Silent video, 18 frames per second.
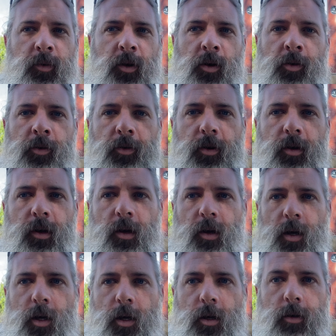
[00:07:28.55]
going,
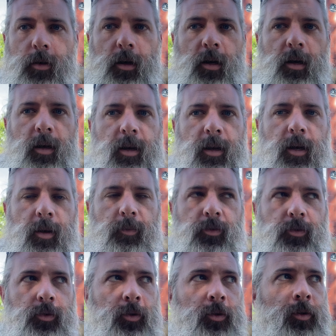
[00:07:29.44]
we're going to head up
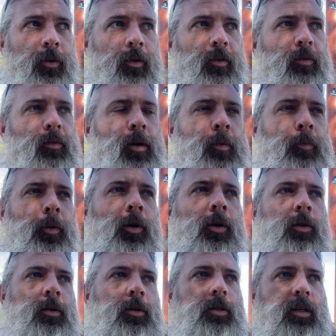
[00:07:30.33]
through
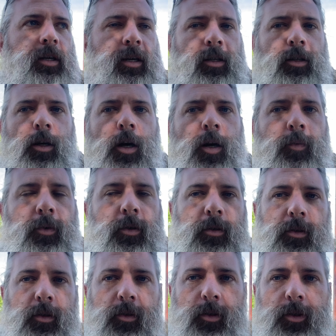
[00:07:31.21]
Thredbow to Cancoban
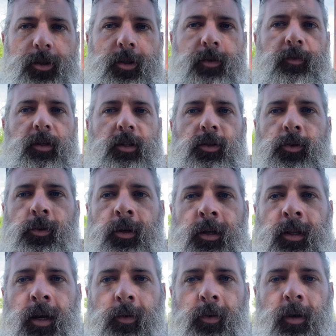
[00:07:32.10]
and across into Victoria
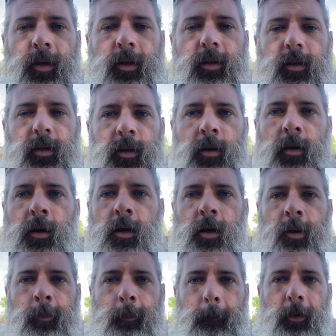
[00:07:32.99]
that way,
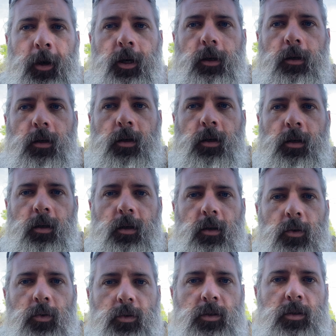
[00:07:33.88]
um, but it
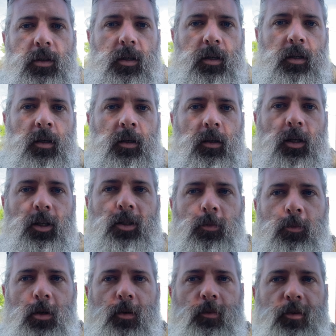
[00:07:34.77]
looks like the clutch
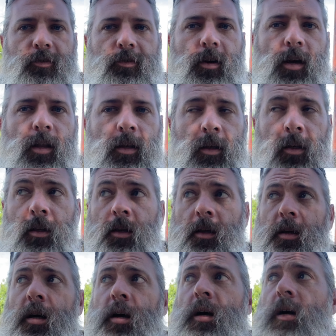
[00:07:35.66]
might be failing in the
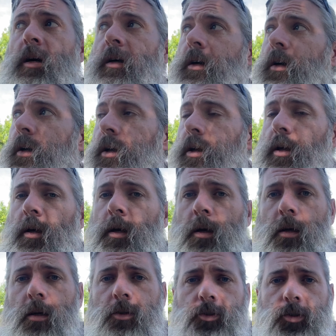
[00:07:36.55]
car,
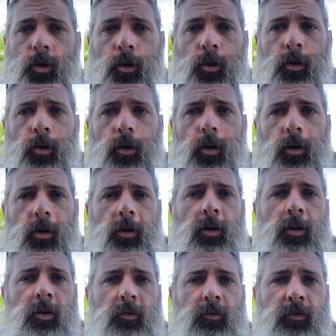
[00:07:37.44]
so
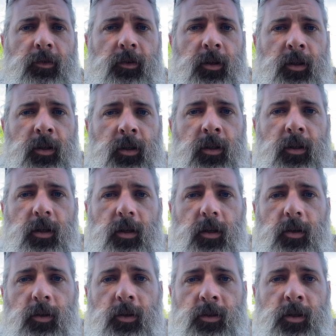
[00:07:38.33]
hopefully
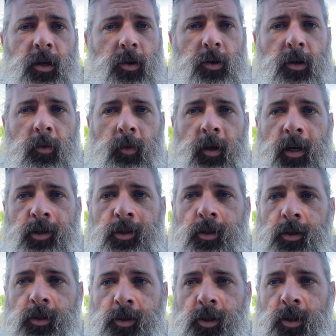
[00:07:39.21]
there's no accommodation
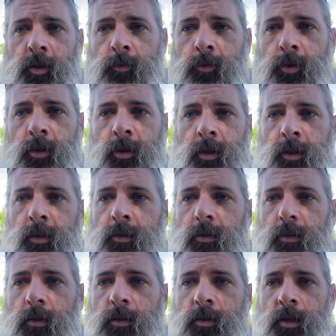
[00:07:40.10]
in
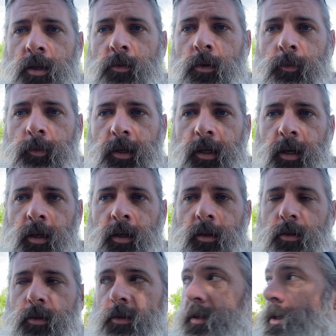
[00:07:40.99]
Jindabyne. There's only one mechanic
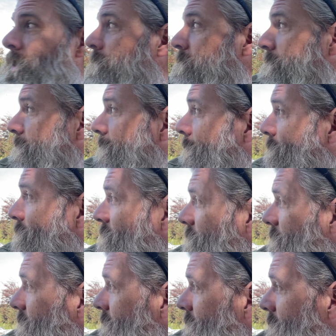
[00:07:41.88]
who's going to be
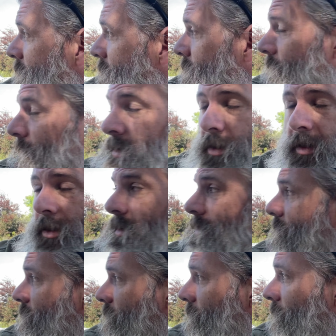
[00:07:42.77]
absolutely heaving,
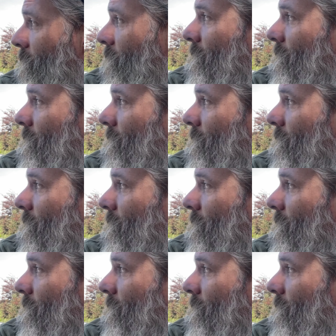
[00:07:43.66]
because it